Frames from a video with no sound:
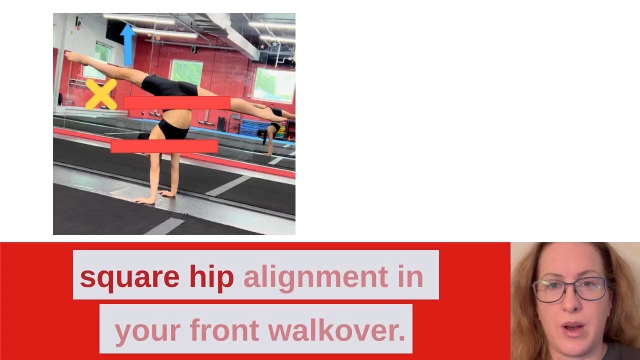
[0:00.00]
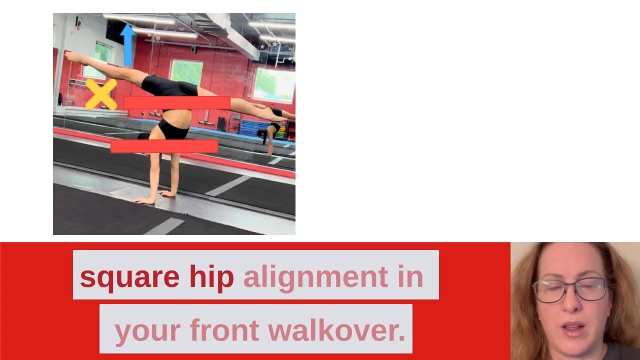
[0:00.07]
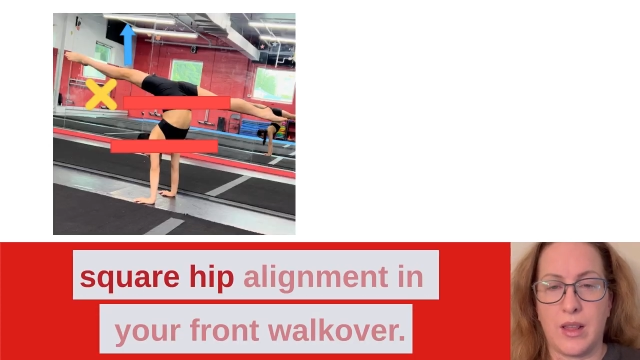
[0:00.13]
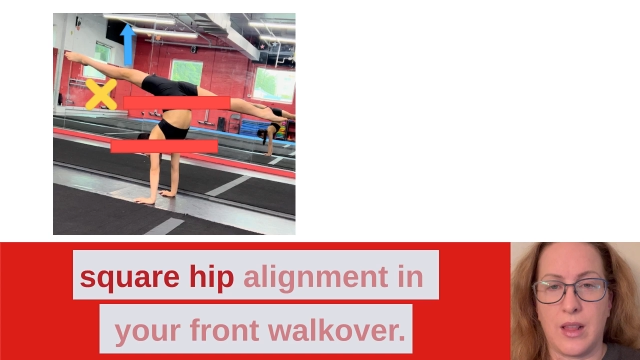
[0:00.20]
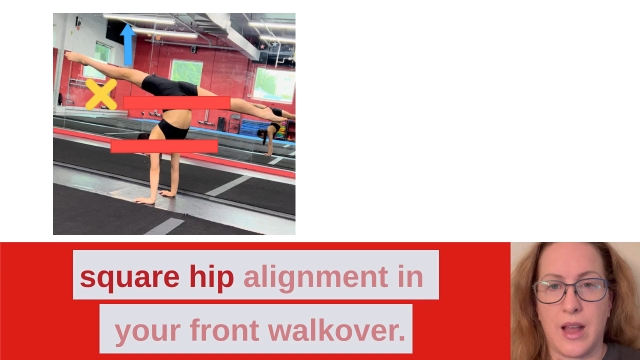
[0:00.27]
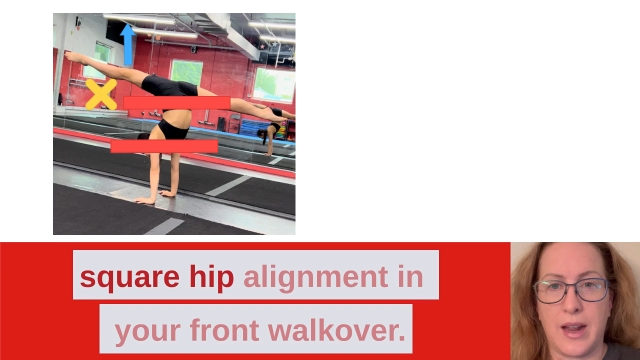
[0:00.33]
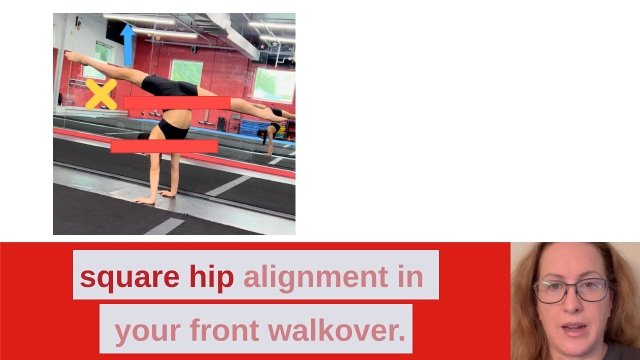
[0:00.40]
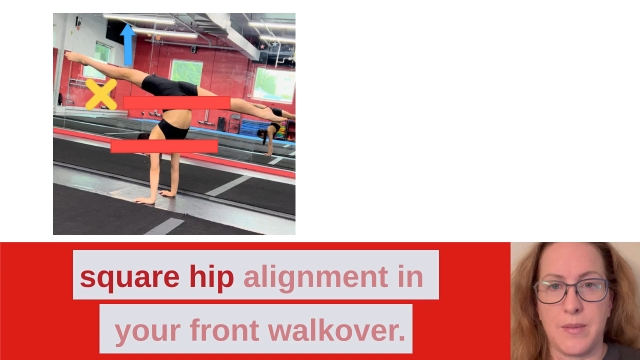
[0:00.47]

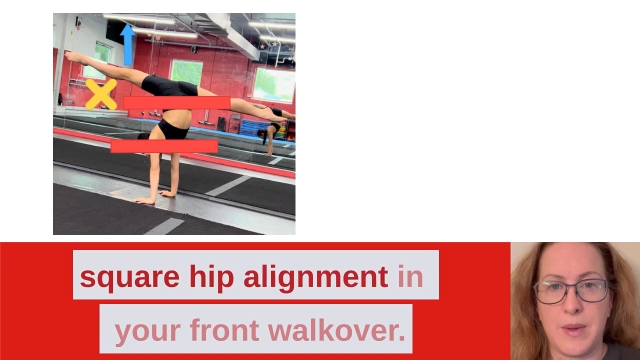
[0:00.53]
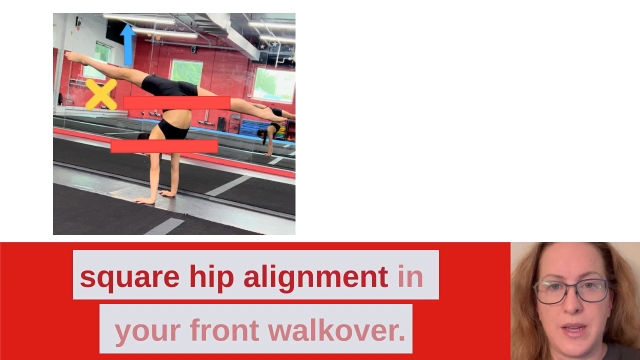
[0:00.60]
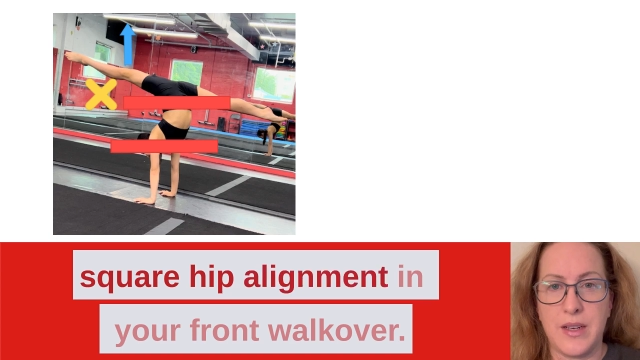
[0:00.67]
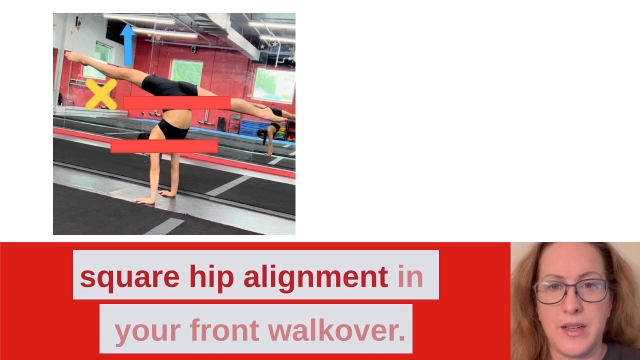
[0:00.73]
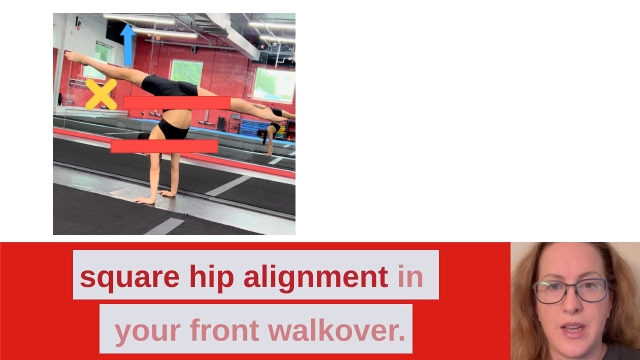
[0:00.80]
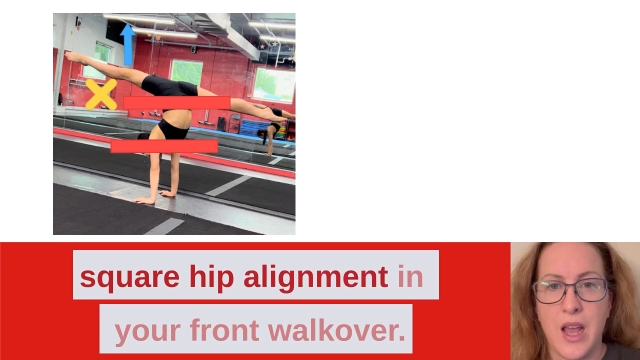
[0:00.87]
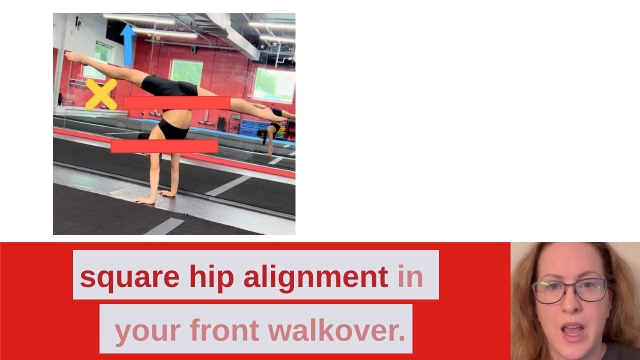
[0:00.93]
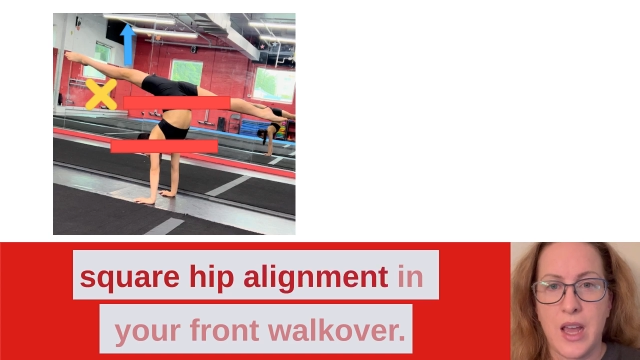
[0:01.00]

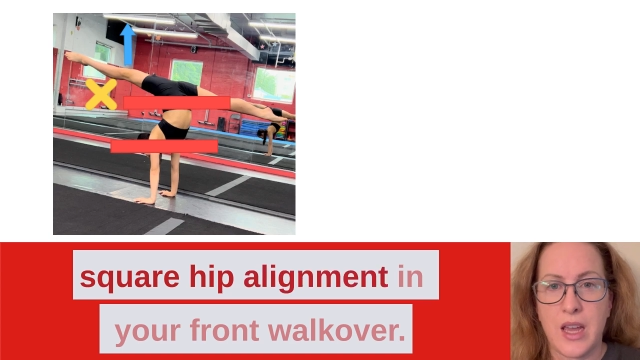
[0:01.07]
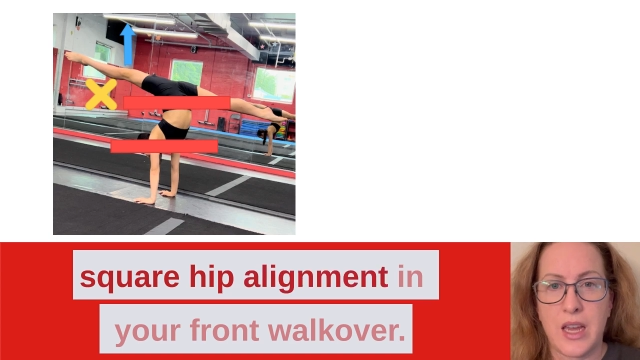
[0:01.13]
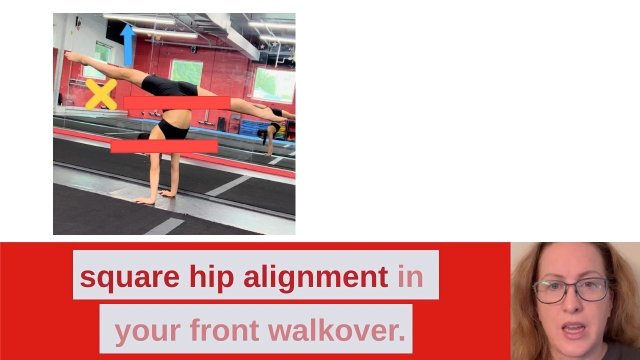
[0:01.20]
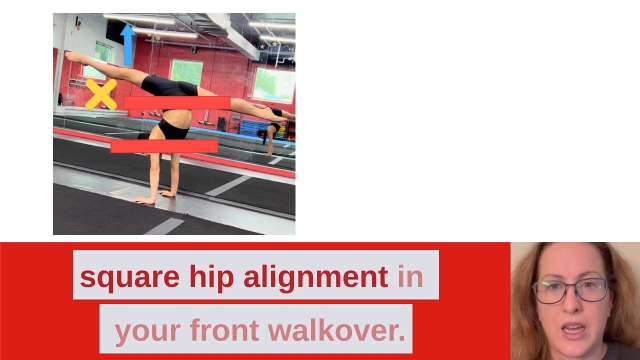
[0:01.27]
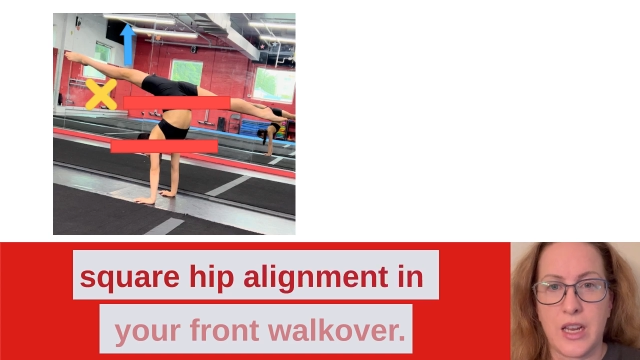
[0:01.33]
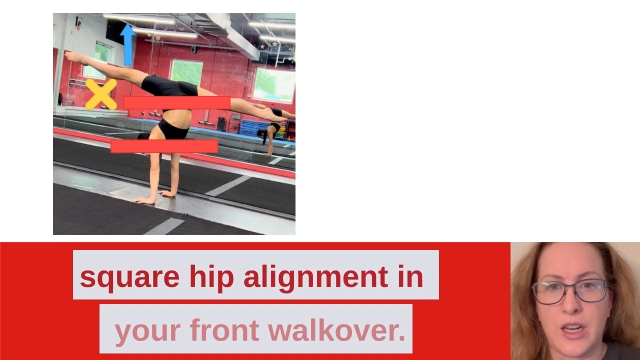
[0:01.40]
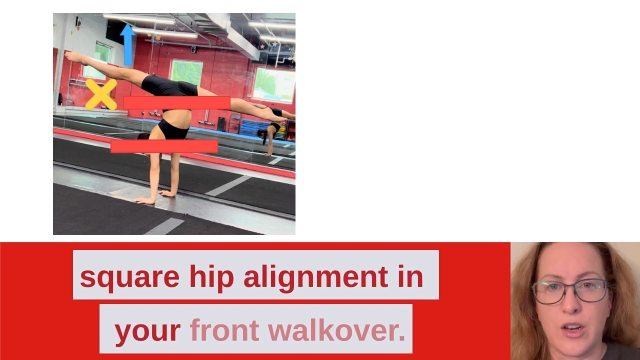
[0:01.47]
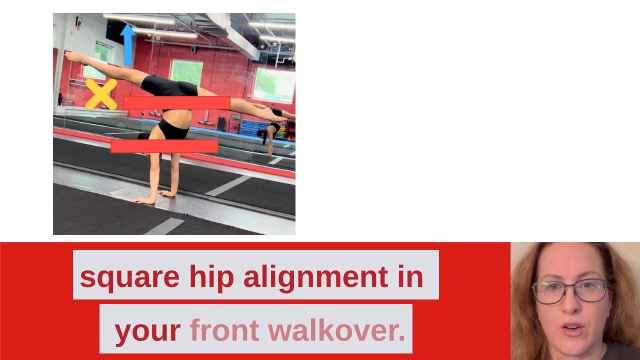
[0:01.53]
alignment
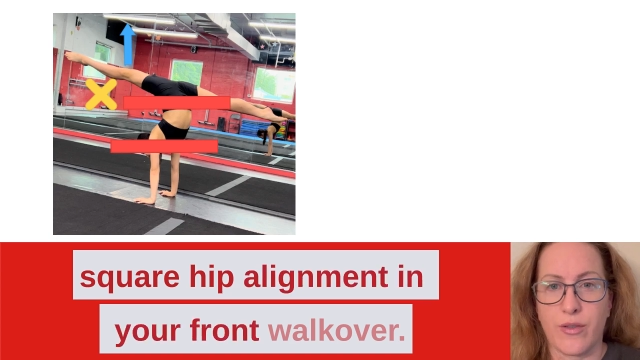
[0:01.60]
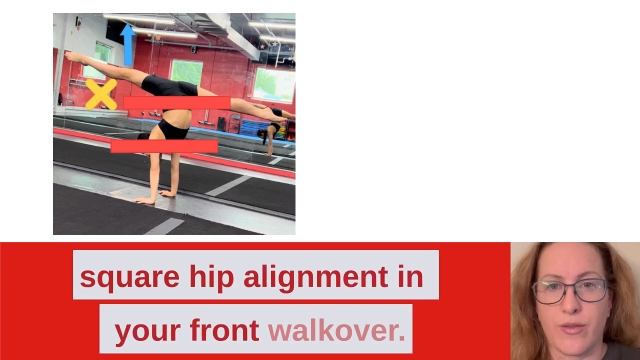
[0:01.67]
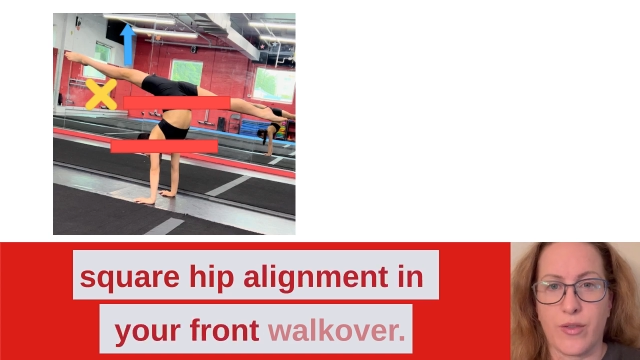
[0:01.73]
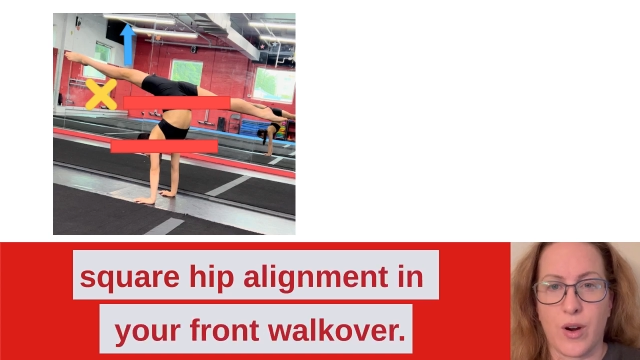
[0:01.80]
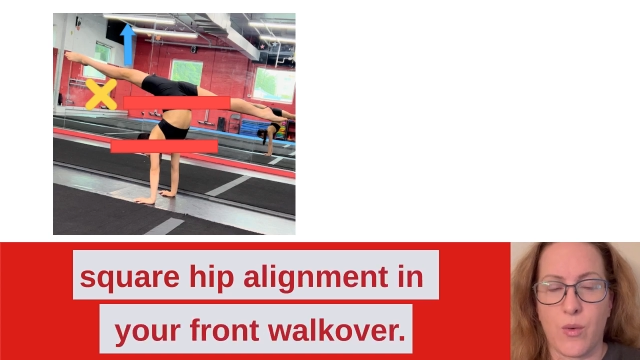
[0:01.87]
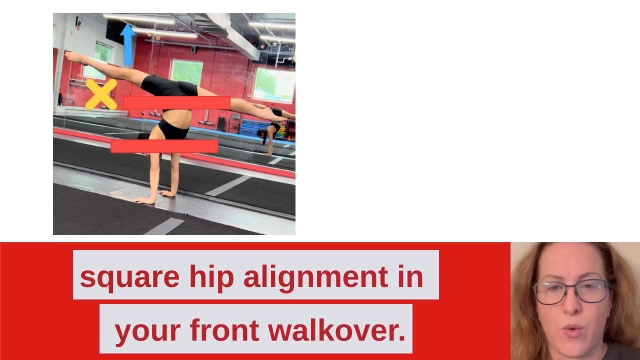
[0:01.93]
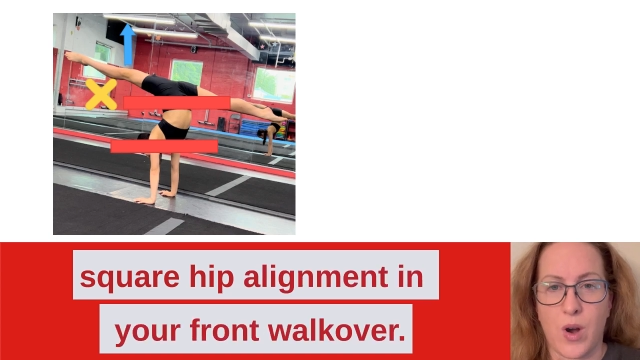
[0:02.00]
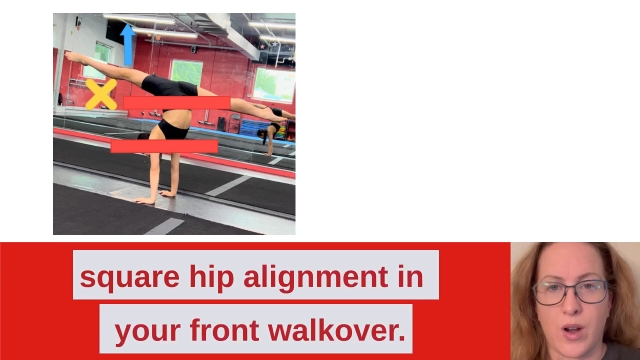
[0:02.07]
in your
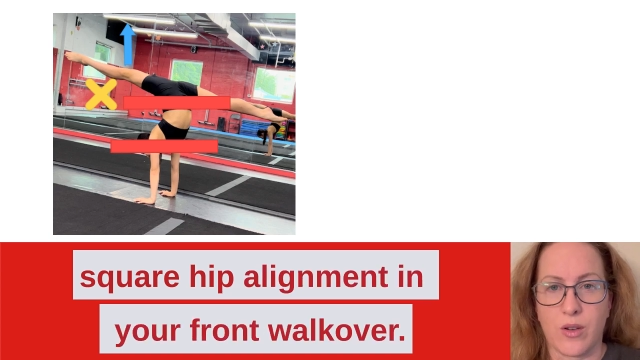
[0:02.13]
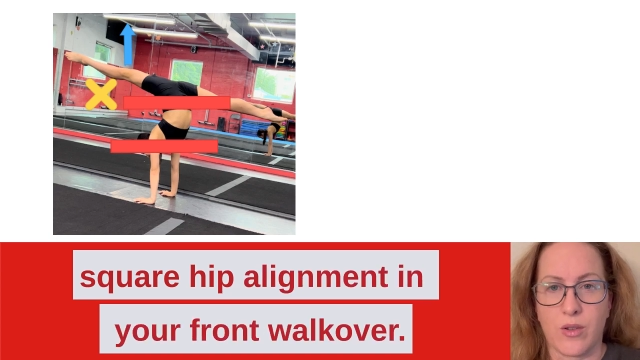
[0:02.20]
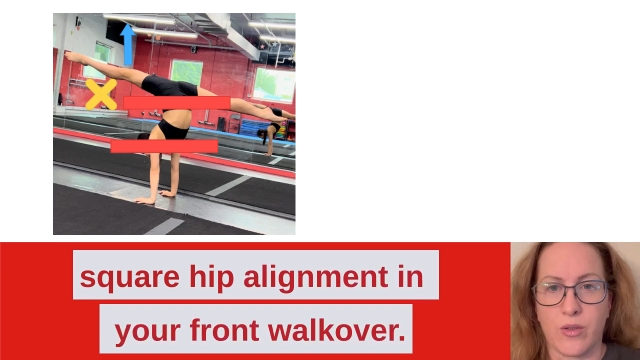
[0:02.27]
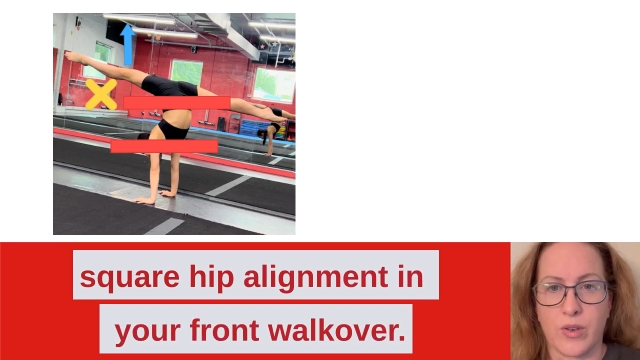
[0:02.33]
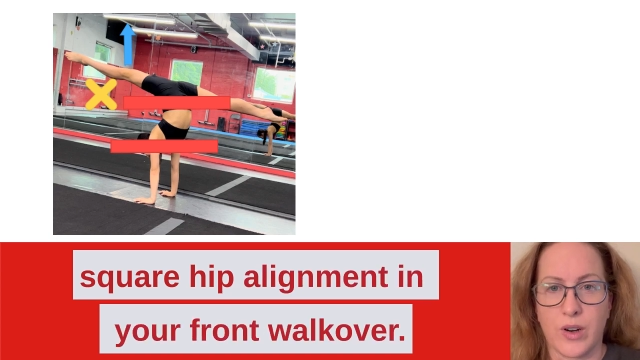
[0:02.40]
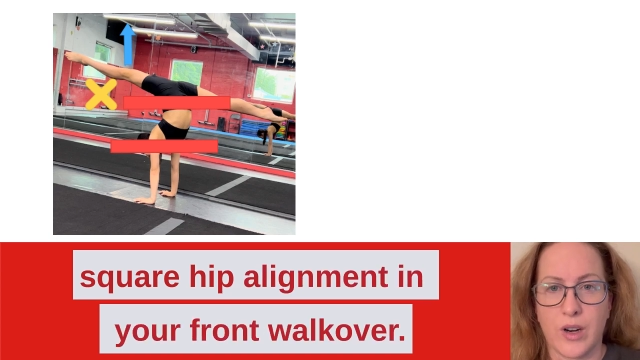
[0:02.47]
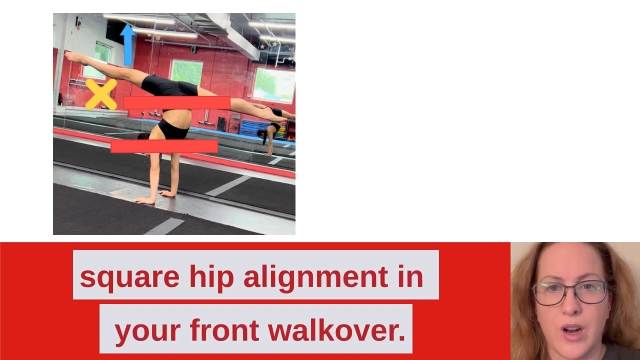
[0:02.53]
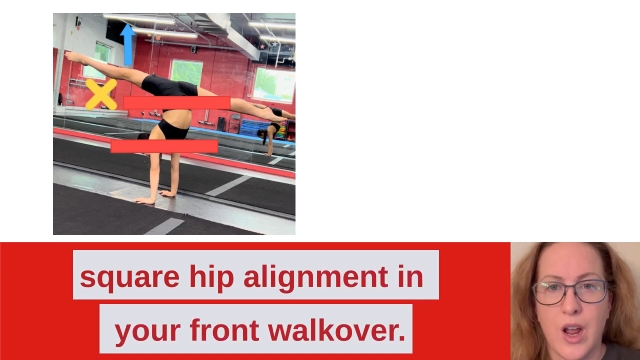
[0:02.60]
front
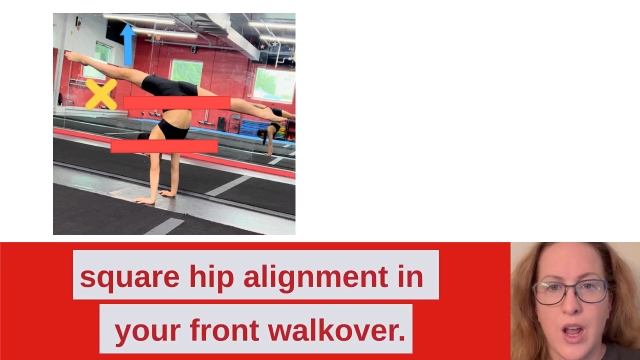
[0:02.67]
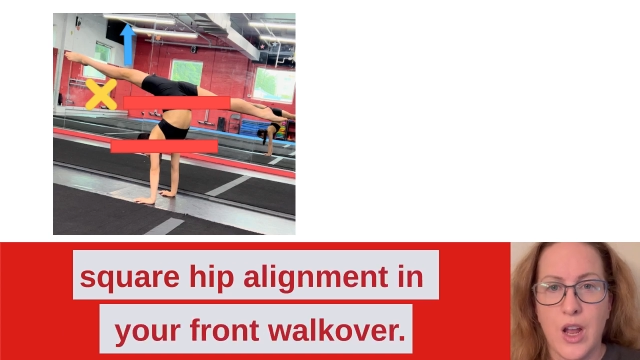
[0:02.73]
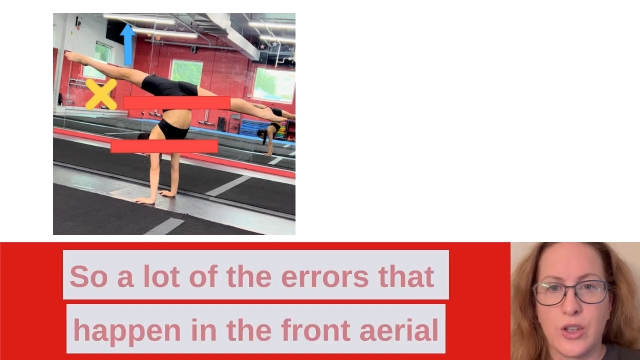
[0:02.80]
walkover.